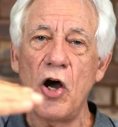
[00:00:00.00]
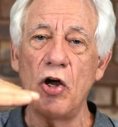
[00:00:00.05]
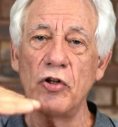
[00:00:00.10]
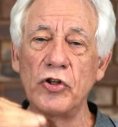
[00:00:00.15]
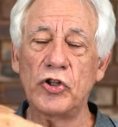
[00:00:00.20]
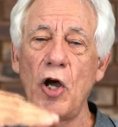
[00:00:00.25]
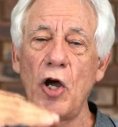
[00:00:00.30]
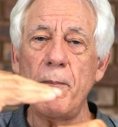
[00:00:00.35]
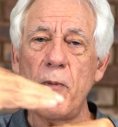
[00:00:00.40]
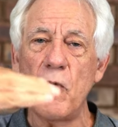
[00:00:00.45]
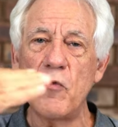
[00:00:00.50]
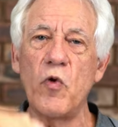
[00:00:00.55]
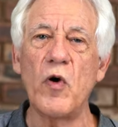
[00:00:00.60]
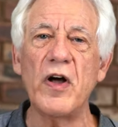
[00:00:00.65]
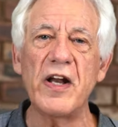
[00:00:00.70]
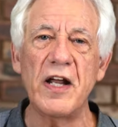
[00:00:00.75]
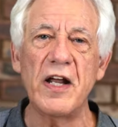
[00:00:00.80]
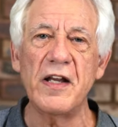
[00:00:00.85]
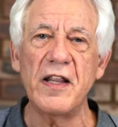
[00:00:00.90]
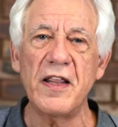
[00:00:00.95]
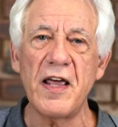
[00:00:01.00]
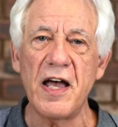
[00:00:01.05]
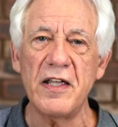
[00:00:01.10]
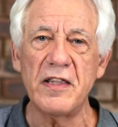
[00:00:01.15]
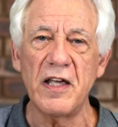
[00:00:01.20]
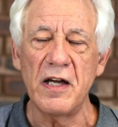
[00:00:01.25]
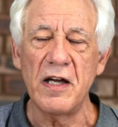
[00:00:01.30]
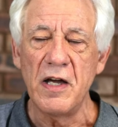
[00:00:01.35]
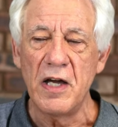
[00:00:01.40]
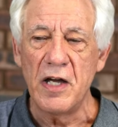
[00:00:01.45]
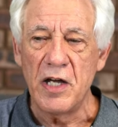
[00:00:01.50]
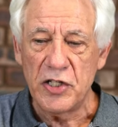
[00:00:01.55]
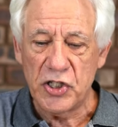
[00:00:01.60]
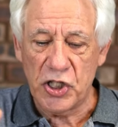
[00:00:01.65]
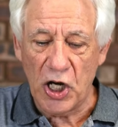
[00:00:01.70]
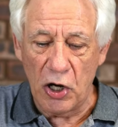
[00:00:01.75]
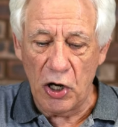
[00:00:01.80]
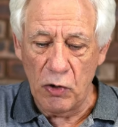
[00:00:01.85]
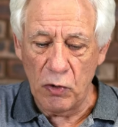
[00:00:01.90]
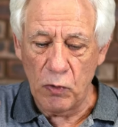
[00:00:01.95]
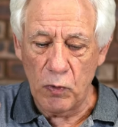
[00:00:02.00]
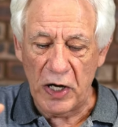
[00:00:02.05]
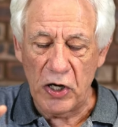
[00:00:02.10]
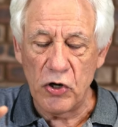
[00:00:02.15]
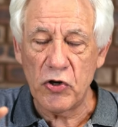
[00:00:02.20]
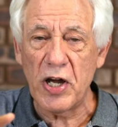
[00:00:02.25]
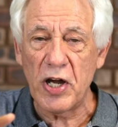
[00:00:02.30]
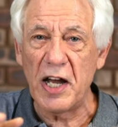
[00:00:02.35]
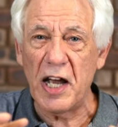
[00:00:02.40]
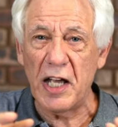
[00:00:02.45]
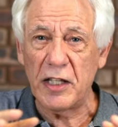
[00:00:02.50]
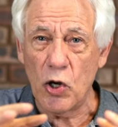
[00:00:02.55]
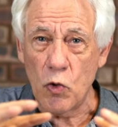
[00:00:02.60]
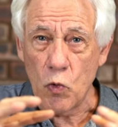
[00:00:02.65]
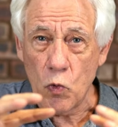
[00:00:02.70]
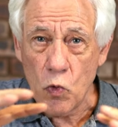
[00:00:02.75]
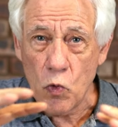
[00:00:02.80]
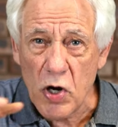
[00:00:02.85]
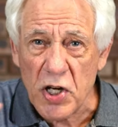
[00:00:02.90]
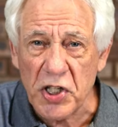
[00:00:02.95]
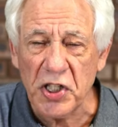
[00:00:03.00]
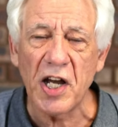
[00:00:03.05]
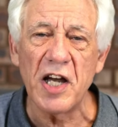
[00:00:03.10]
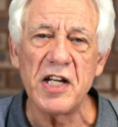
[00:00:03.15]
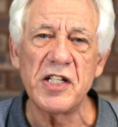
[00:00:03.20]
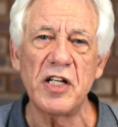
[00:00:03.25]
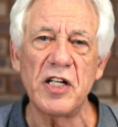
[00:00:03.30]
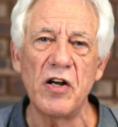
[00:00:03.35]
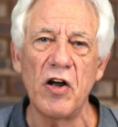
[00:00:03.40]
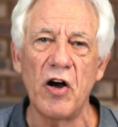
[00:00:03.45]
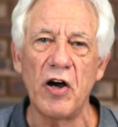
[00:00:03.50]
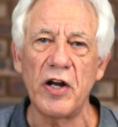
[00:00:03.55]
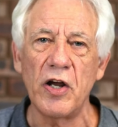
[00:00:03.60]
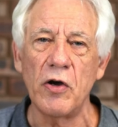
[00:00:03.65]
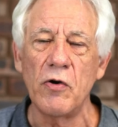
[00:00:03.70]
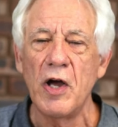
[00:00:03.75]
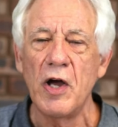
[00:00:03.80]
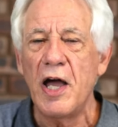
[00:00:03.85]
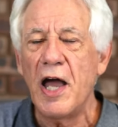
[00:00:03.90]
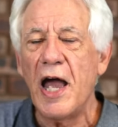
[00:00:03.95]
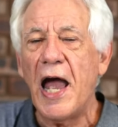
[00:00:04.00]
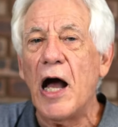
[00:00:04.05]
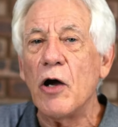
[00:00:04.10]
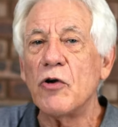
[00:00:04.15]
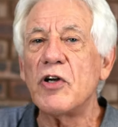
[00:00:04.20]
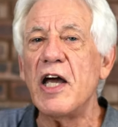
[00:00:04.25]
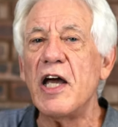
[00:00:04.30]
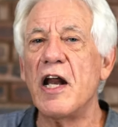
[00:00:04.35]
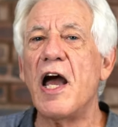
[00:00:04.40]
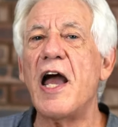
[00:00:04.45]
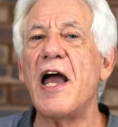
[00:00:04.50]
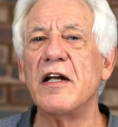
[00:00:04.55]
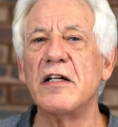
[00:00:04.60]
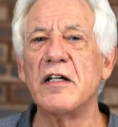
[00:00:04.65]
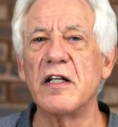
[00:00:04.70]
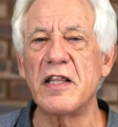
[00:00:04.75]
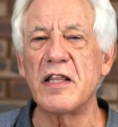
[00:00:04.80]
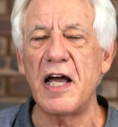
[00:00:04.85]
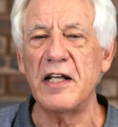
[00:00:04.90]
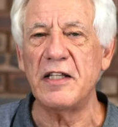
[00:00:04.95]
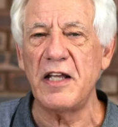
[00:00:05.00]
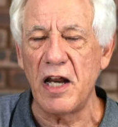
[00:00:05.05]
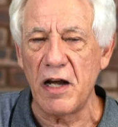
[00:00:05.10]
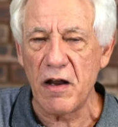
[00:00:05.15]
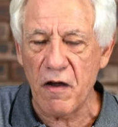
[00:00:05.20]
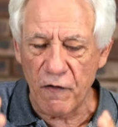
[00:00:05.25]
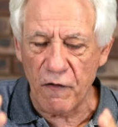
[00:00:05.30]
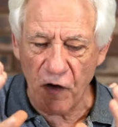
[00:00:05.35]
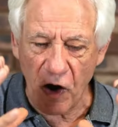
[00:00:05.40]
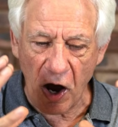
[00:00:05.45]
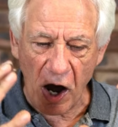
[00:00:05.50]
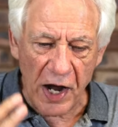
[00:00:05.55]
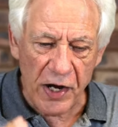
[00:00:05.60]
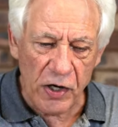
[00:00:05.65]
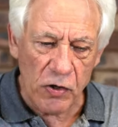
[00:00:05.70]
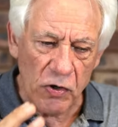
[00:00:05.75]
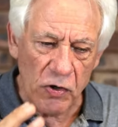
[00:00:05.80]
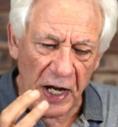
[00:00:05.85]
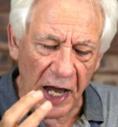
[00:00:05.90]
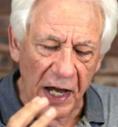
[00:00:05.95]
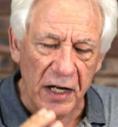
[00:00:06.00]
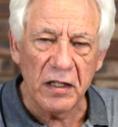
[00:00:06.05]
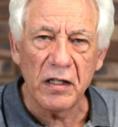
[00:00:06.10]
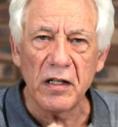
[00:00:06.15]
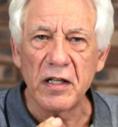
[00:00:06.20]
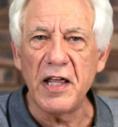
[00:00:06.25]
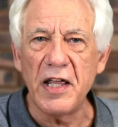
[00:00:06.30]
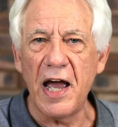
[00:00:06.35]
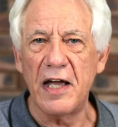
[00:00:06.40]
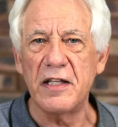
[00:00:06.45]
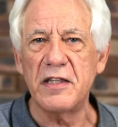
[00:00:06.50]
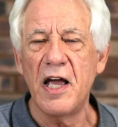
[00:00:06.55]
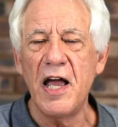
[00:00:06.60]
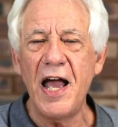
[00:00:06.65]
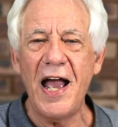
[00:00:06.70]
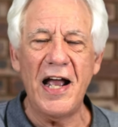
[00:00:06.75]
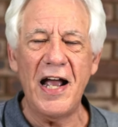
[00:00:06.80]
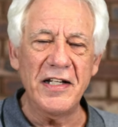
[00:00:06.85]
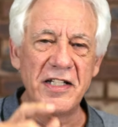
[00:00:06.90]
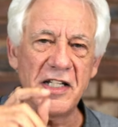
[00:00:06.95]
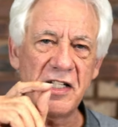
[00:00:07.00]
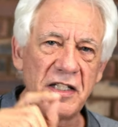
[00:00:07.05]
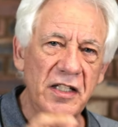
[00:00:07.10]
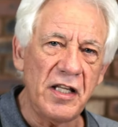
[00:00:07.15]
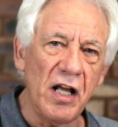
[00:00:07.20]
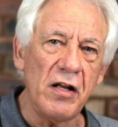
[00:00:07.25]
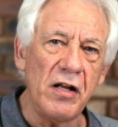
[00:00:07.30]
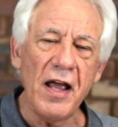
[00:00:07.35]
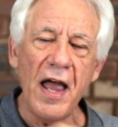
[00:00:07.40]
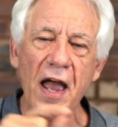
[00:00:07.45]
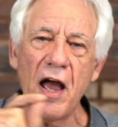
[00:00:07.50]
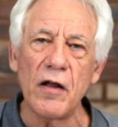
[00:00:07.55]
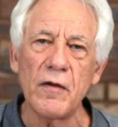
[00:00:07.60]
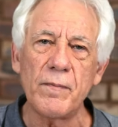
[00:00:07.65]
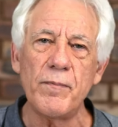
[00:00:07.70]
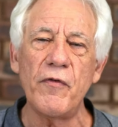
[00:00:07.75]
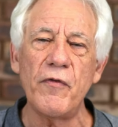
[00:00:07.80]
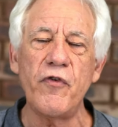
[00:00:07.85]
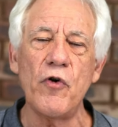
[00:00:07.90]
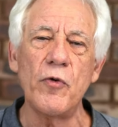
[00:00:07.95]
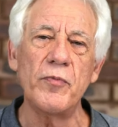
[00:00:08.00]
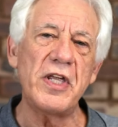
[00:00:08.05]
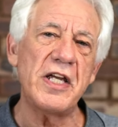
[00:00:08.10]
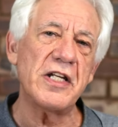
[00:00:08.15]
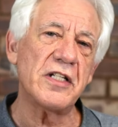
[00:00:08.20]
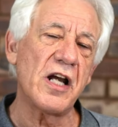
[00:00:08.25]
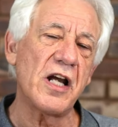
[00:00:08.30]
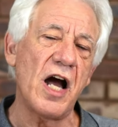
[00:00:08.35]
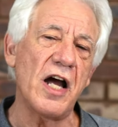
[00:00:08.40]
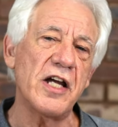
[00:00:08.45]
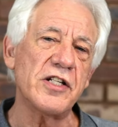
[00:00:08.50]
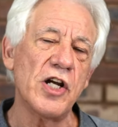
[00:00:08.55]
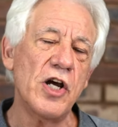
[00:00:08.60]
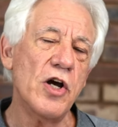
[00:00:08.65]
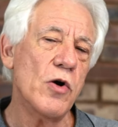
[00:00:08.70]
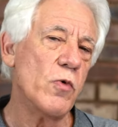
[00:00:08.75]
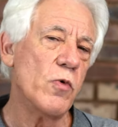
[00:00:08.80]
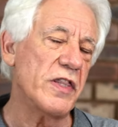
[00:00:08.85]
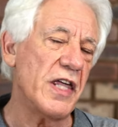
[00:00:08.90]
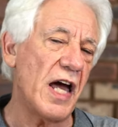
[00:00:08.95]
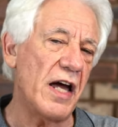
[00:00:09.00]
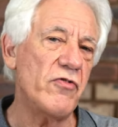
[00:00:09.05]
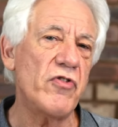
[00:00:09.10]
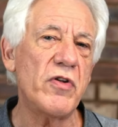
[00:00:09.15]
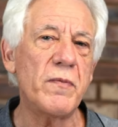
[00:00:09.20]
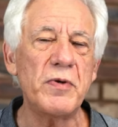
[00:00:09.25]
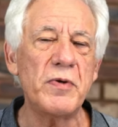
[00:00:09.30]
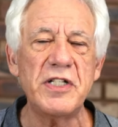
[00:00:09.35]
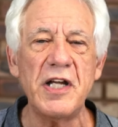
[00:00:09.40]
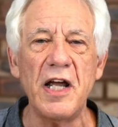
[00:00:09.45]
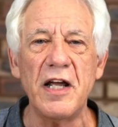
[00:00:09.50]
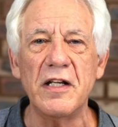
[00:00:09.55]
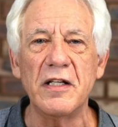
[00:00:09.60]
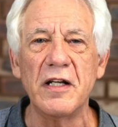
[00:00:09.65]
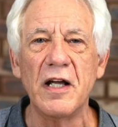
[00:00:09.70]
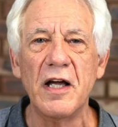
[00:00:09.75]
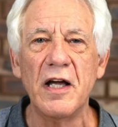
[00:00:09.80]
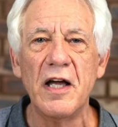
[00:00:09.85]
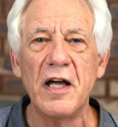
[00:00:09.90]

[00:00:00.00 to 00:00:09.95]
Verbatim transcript: on top of one another, so we're looking at the worst case scenario. How can I handle that? Mm. If I could handle that and still outperform these mm. guys with 100%,